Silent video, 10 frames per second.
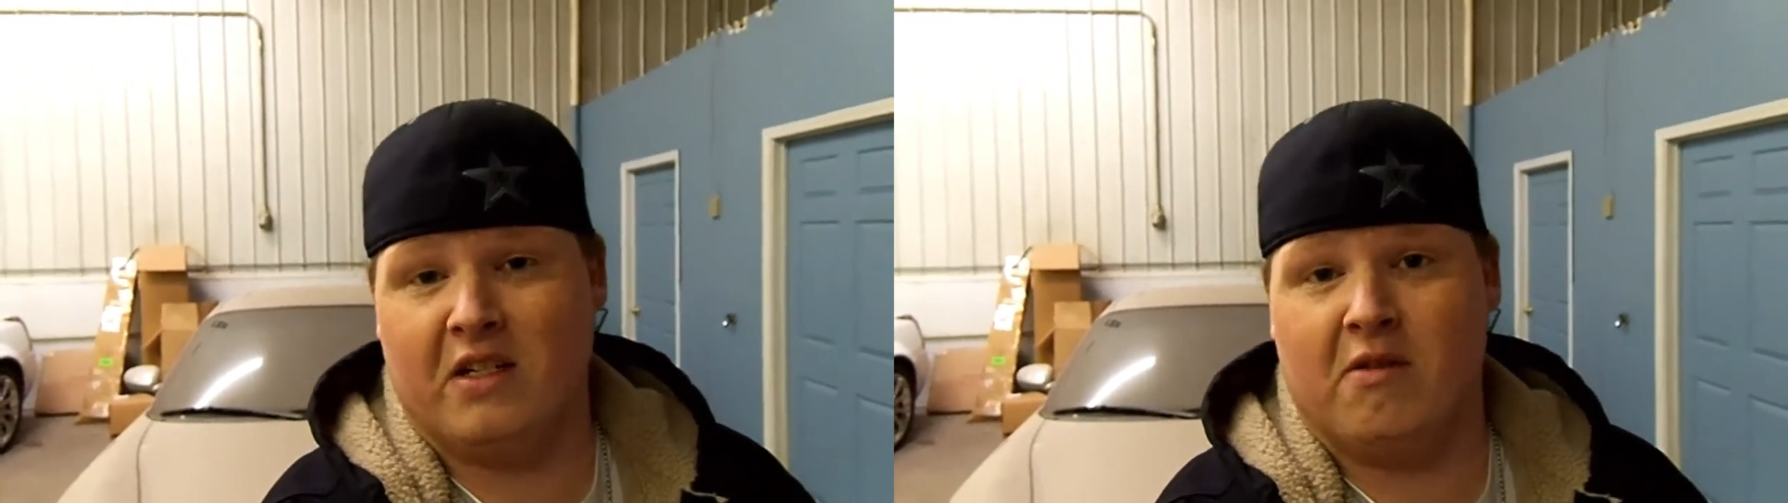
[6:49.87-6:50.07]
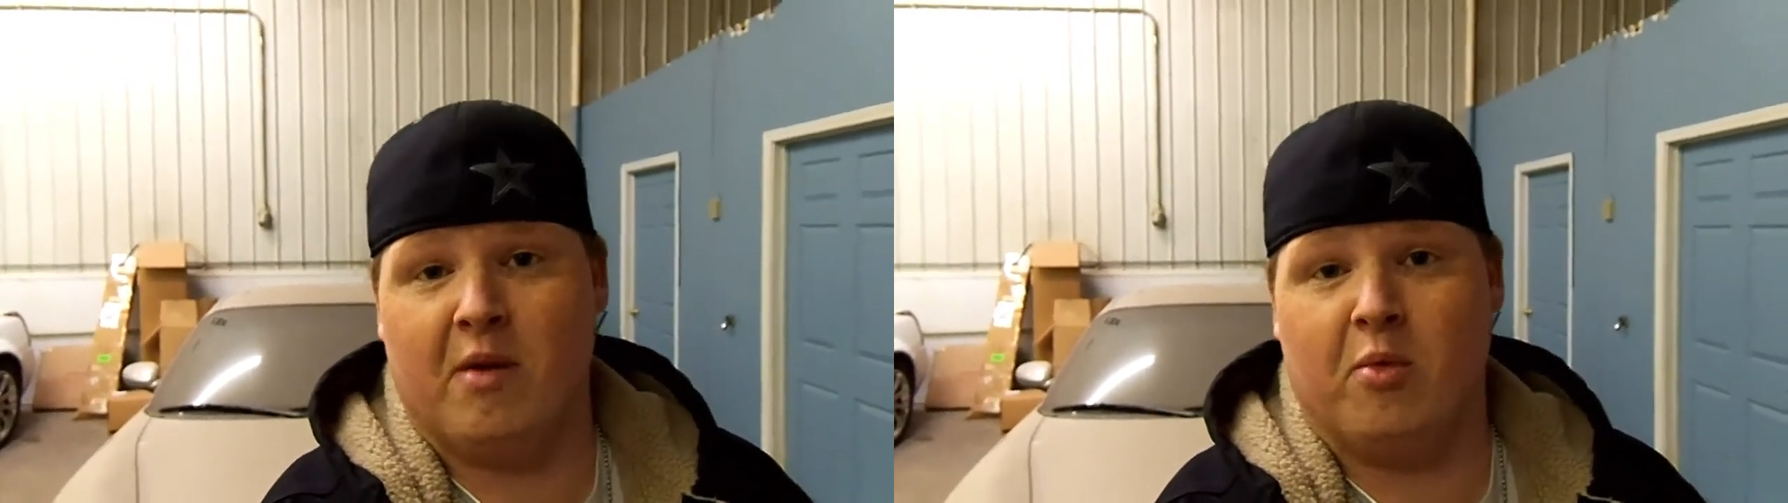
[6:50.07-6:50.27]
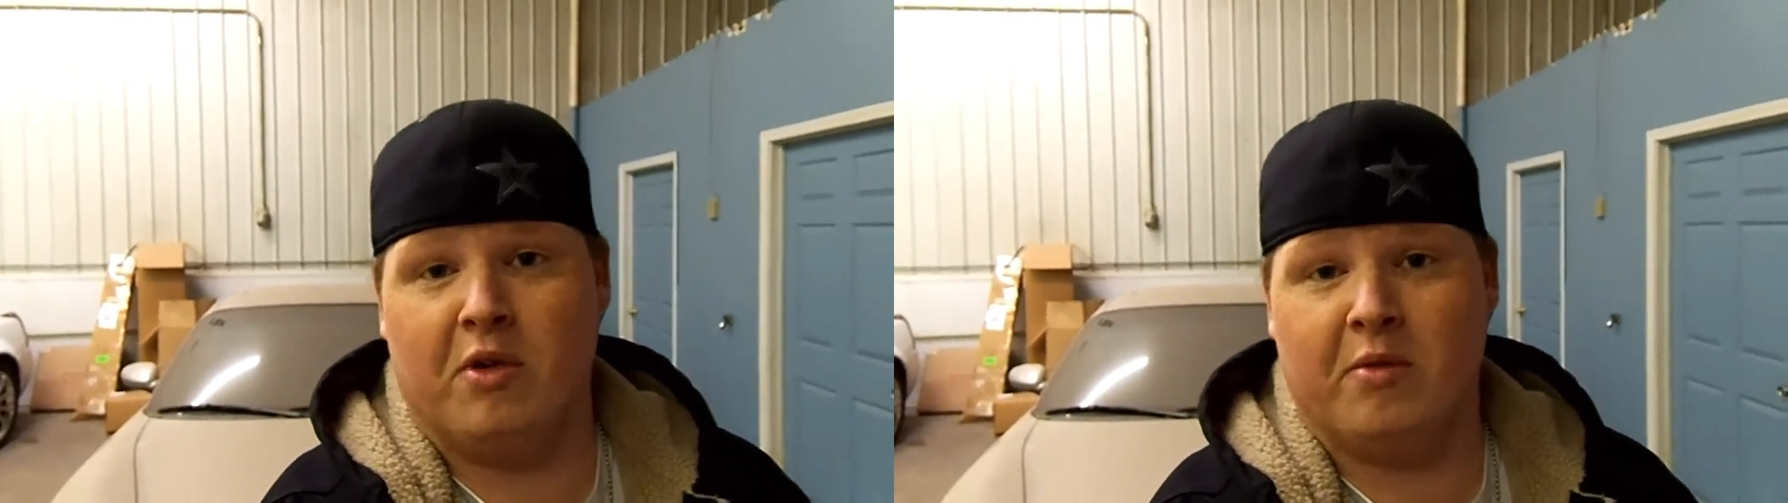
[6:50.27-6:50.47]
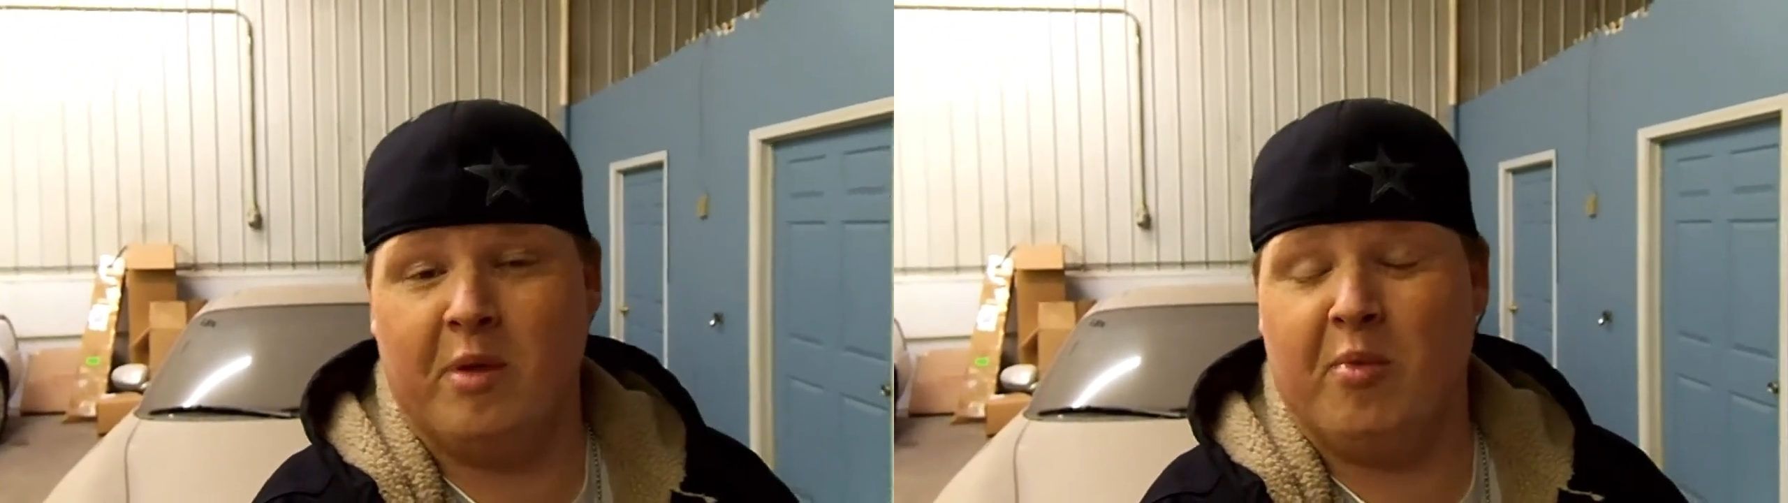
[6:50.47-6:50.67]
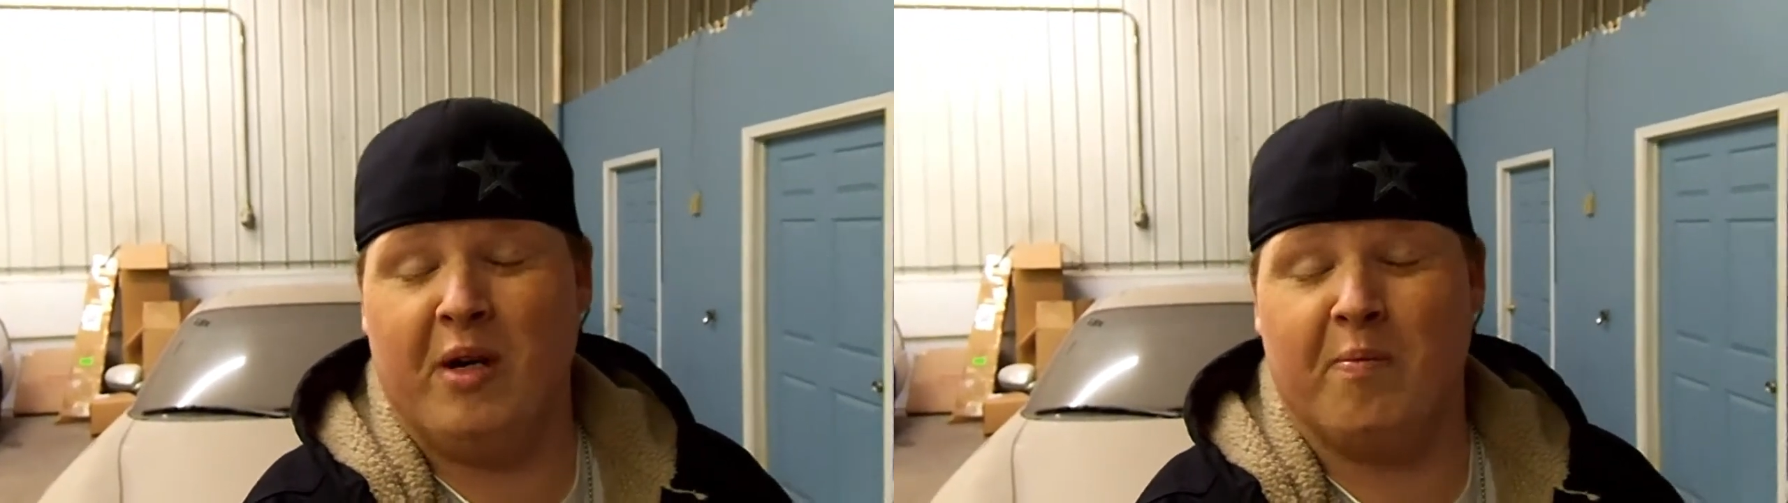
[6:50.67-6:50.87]
swap Porsche would be
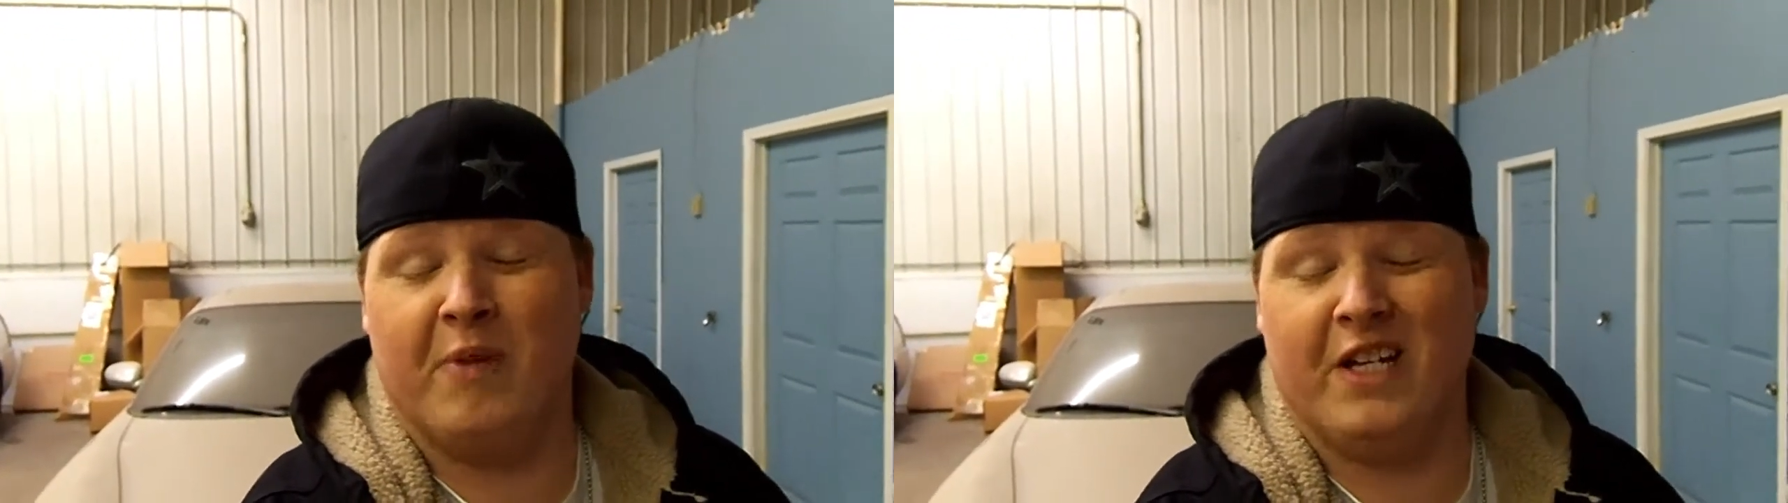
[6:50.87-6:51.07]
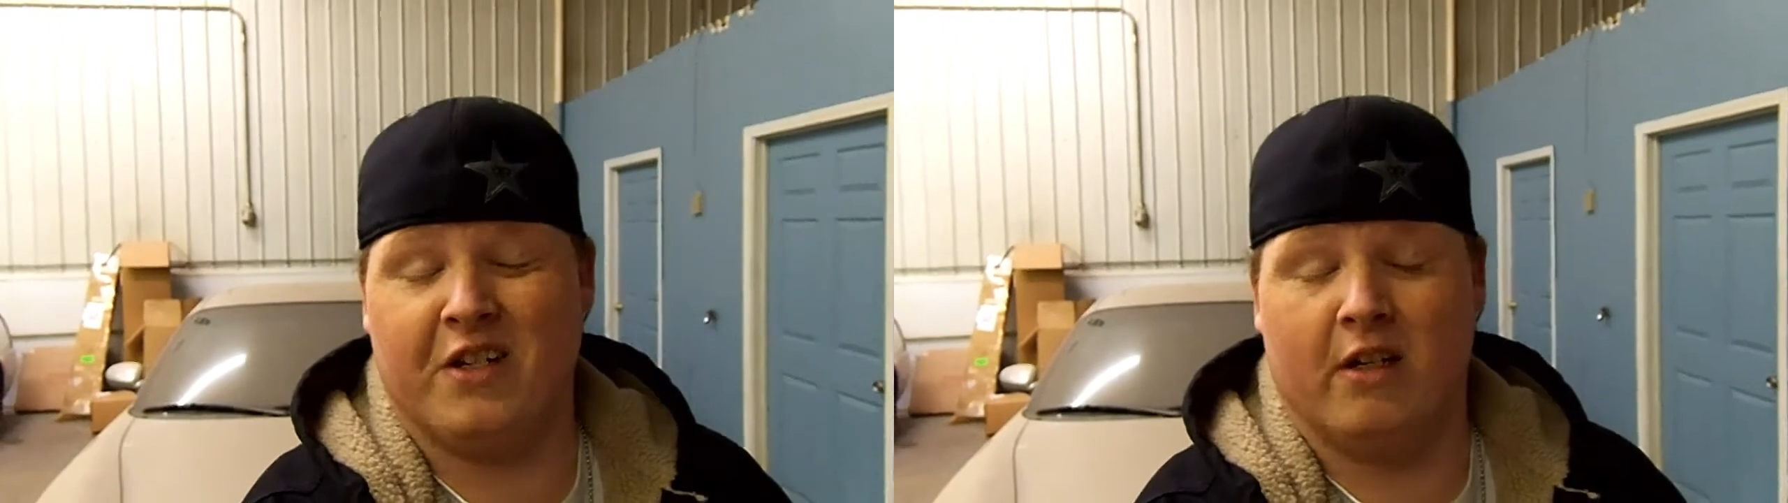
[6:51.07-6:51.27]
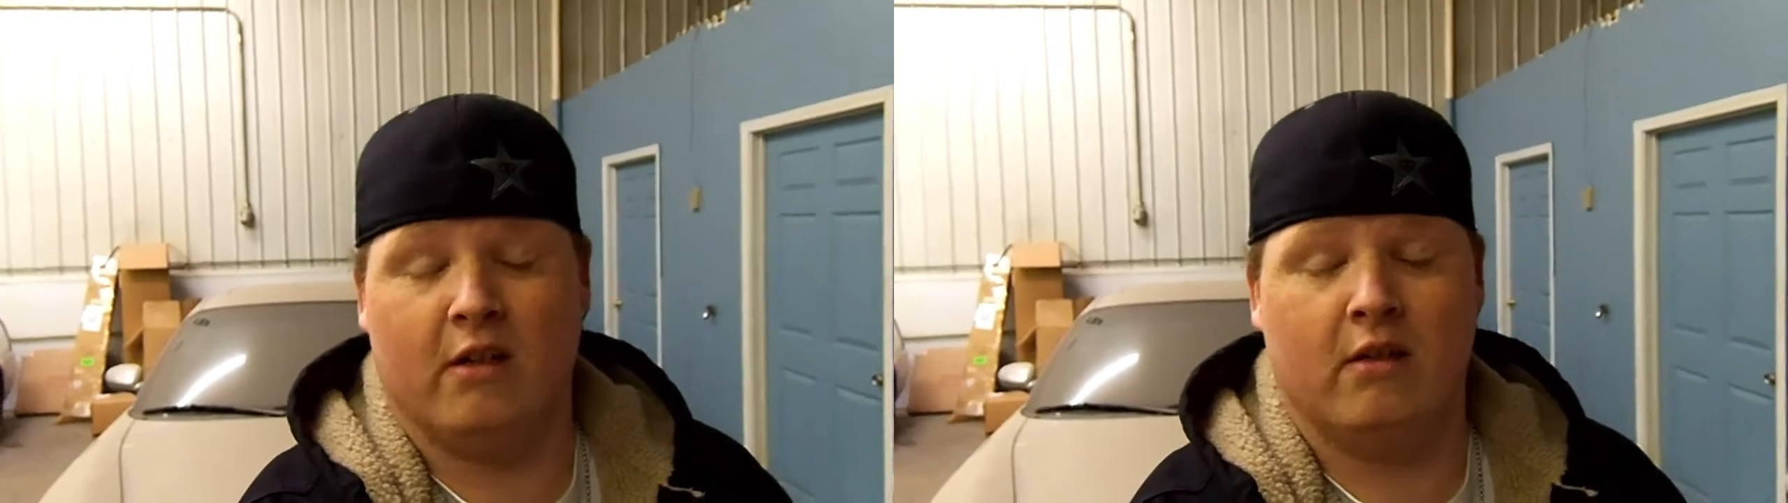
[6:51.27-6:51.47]
pretty bitchin'.